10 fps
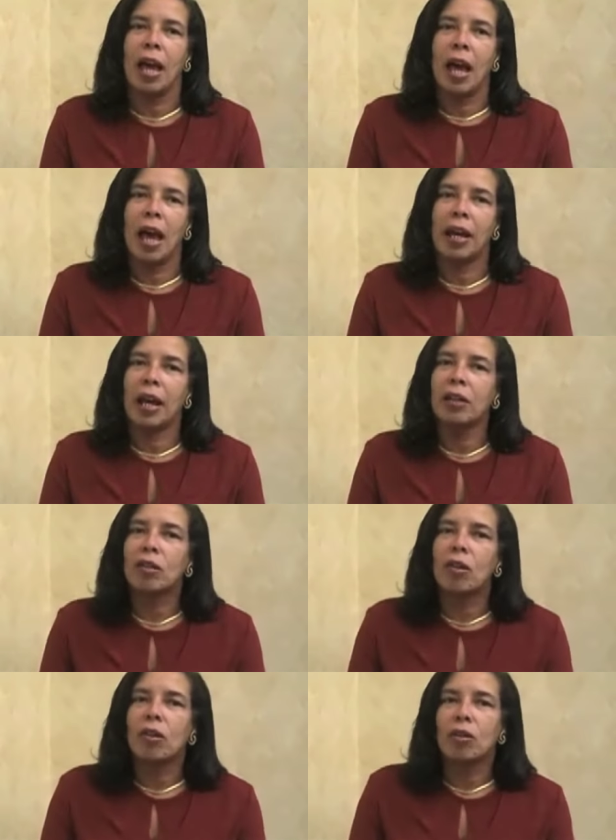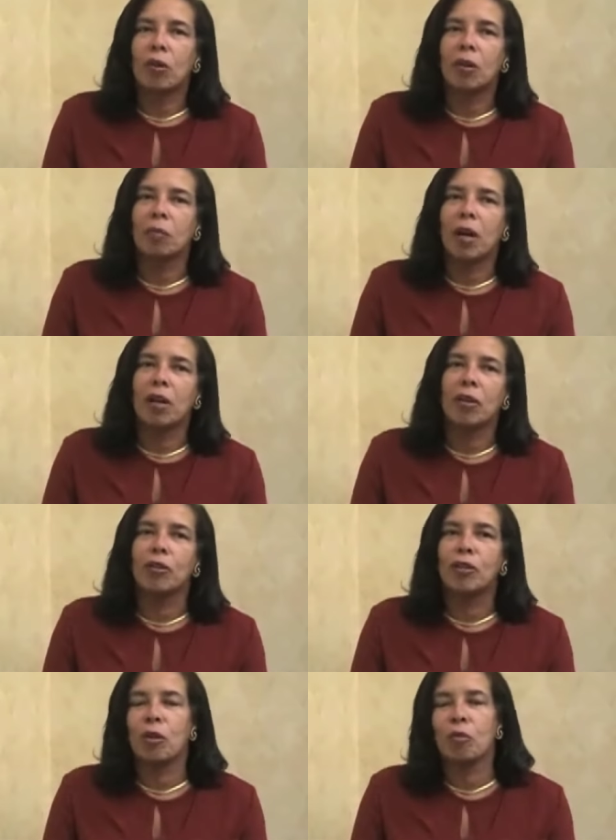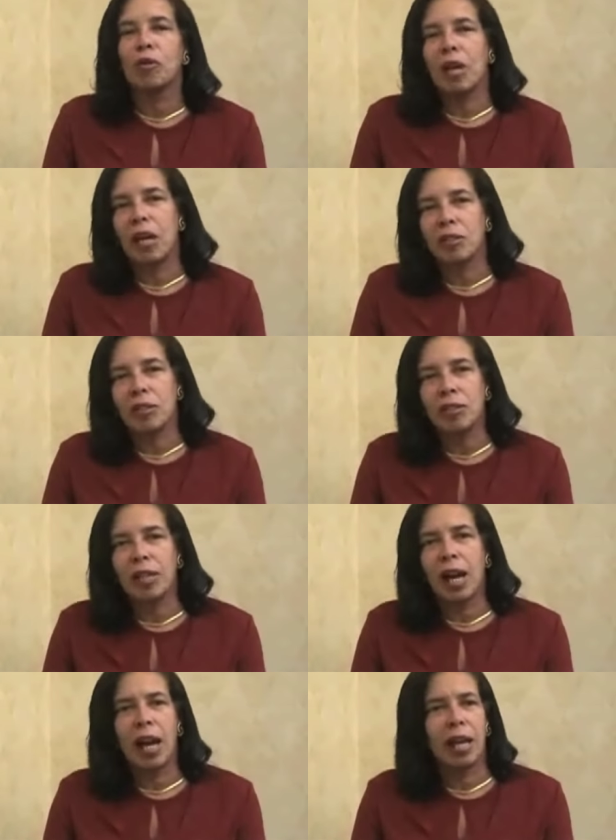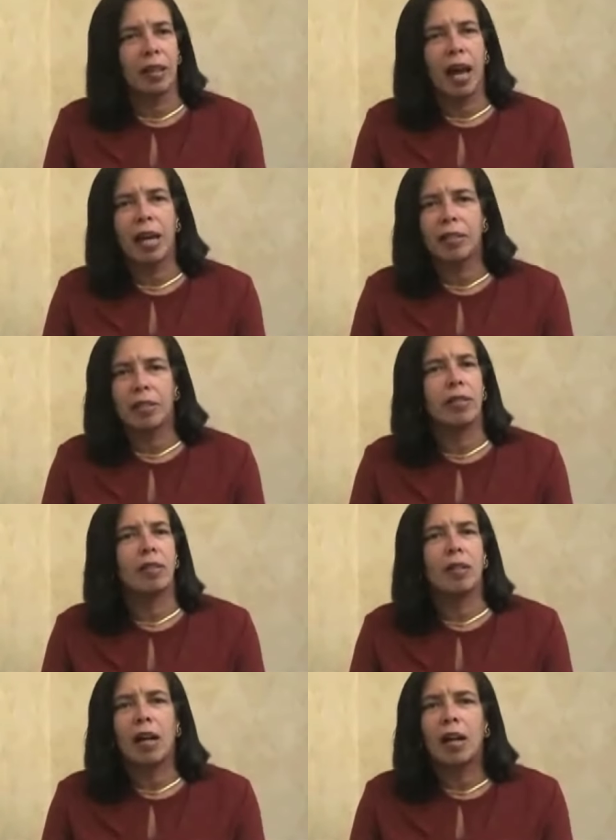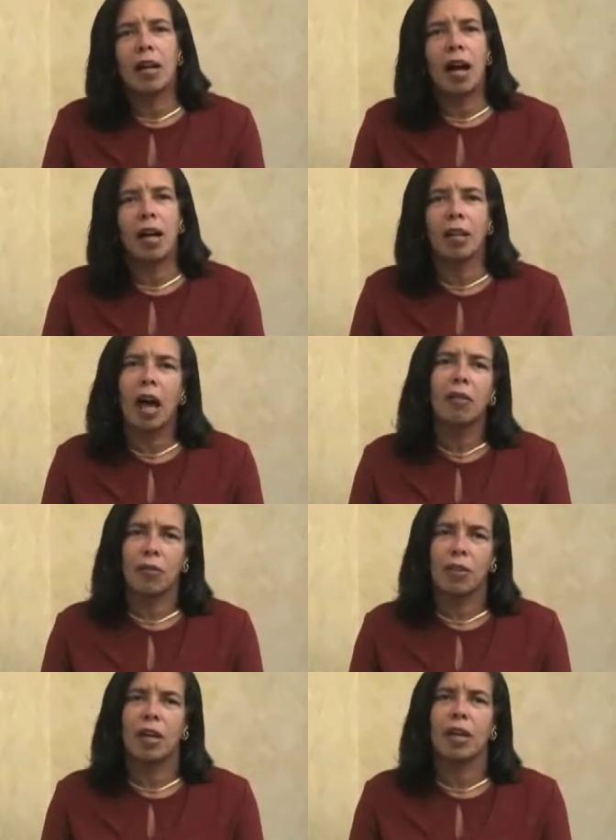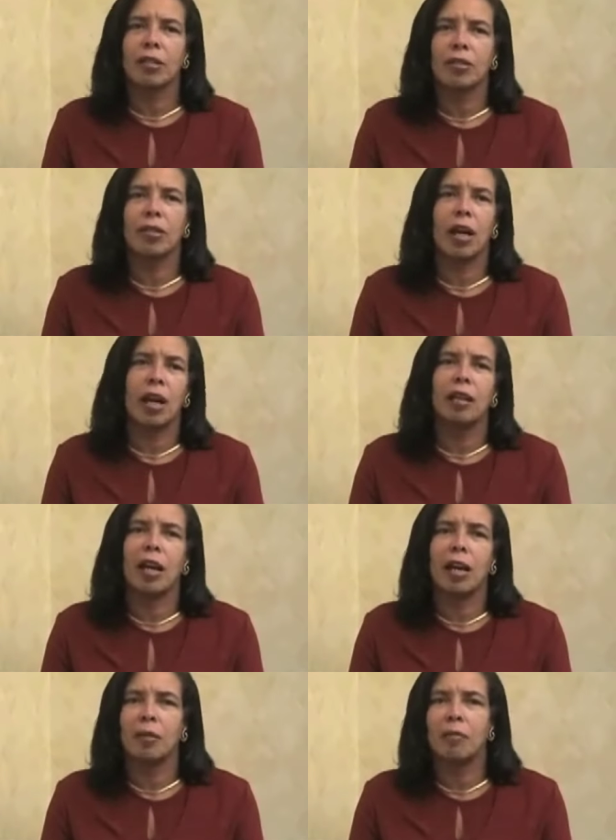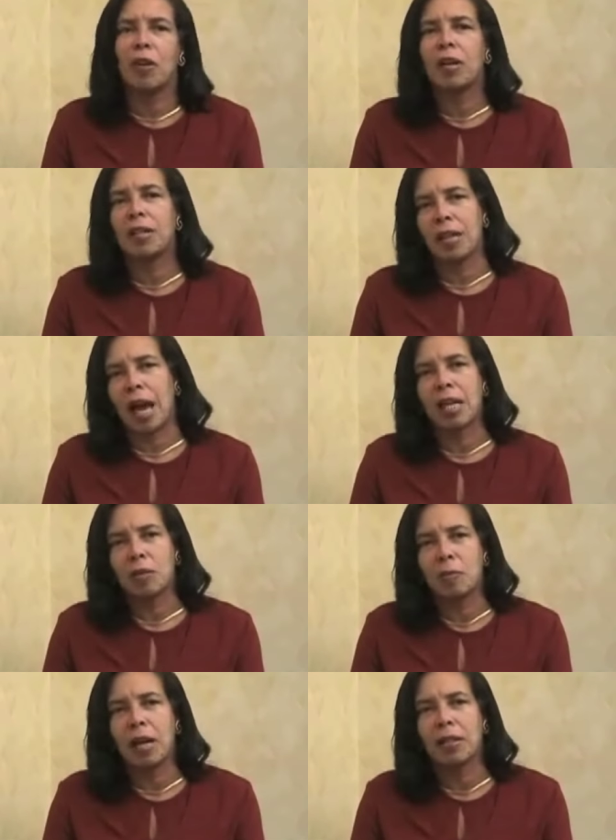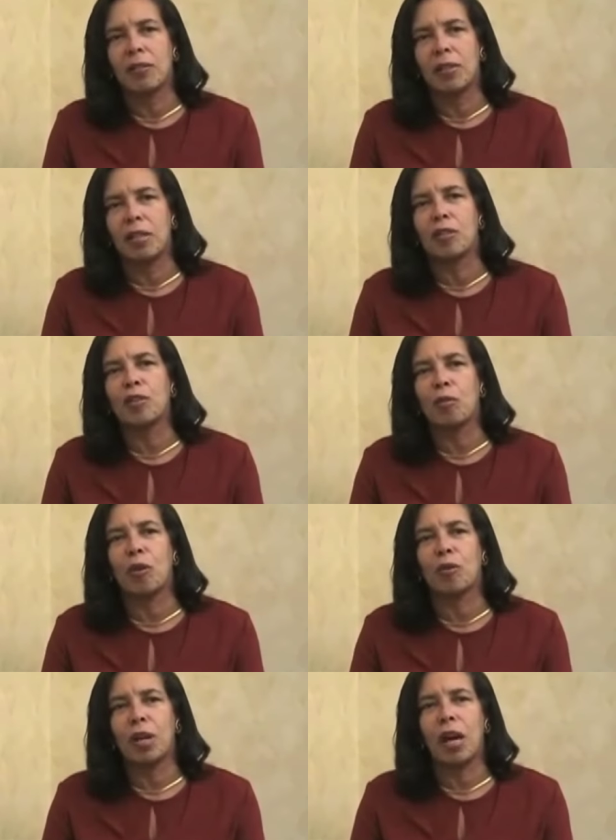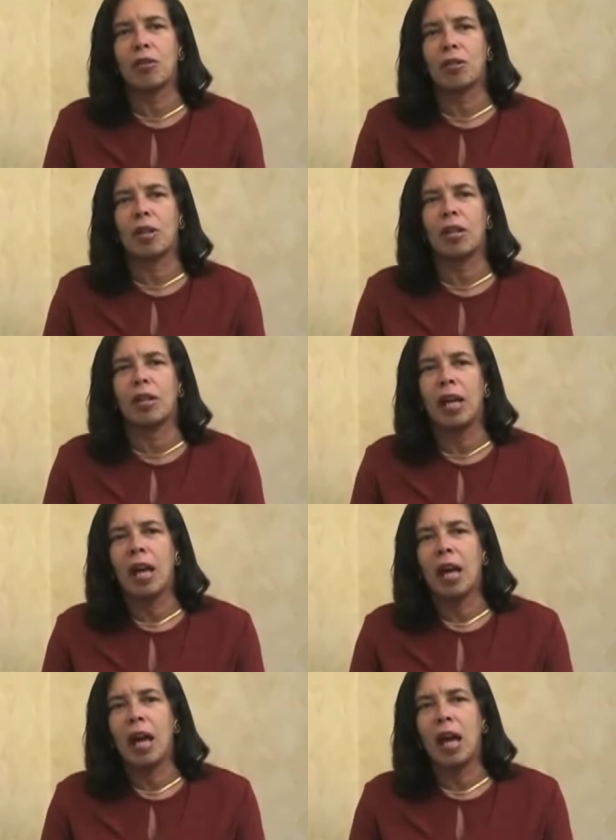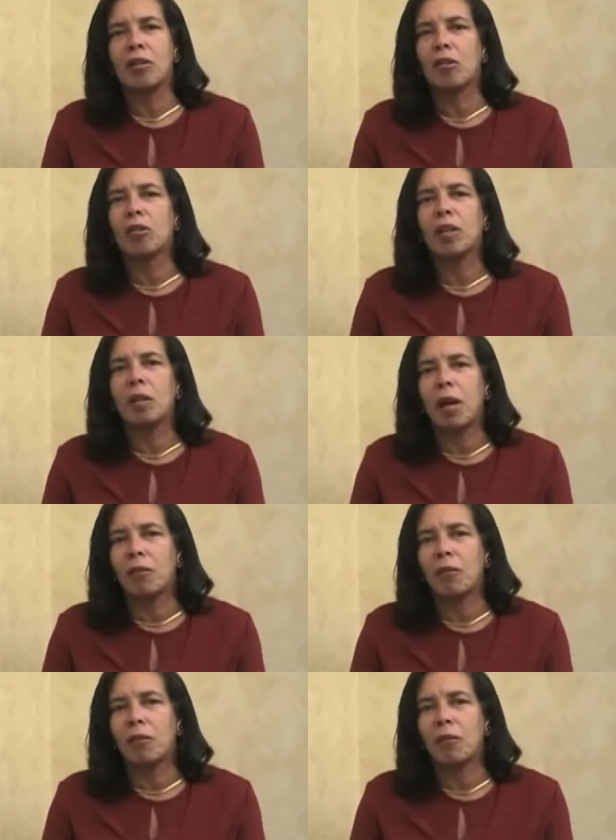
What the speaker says: And I had gone through all of my third-year rotations, and I had liked a lot of things. I had liked various aspects of each rotation. And early in my